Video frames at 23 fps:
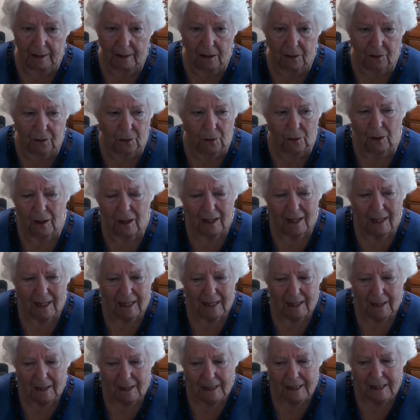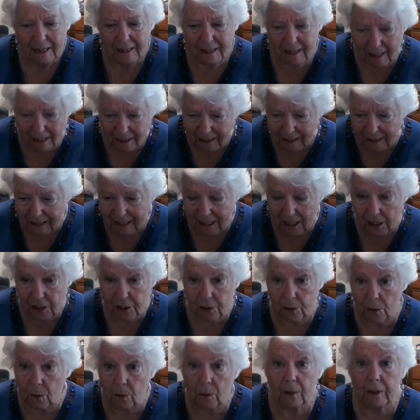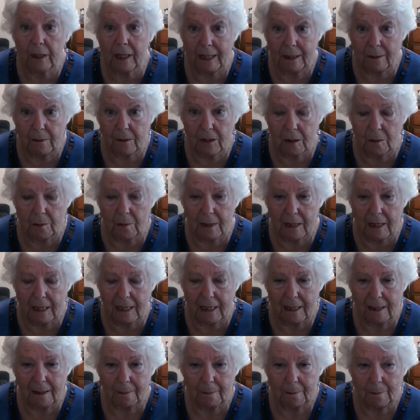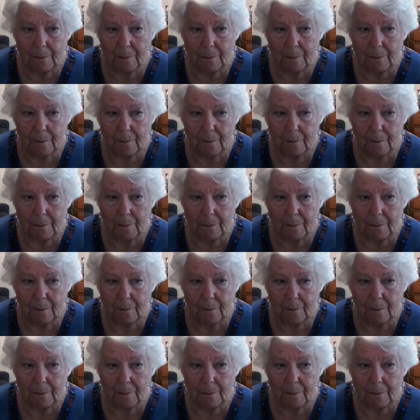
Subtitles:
I thought, suddenly a thought came to me.